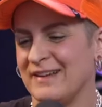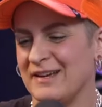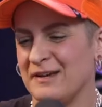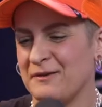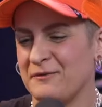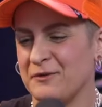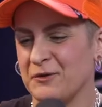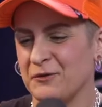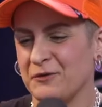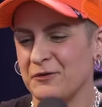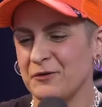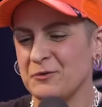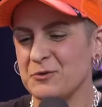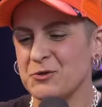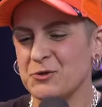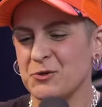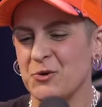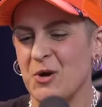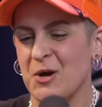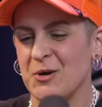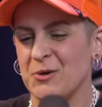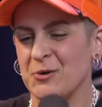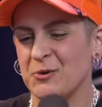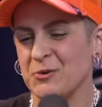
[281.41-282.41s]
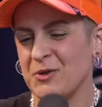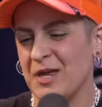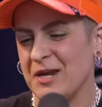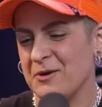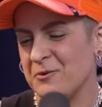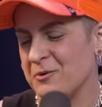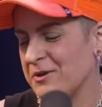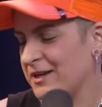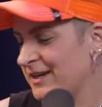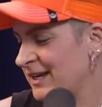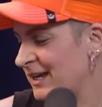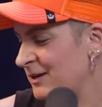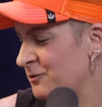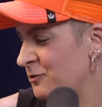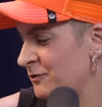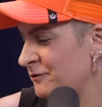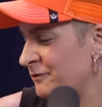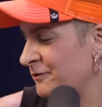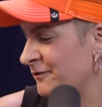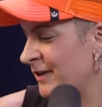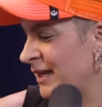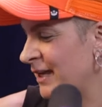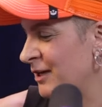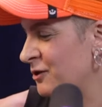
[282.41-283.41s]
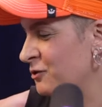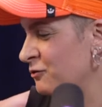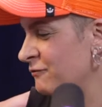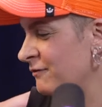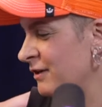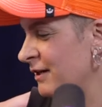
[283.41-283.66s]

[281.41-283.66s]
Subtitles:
No. If you're from Toronto, they don't like anyone from Vancouver.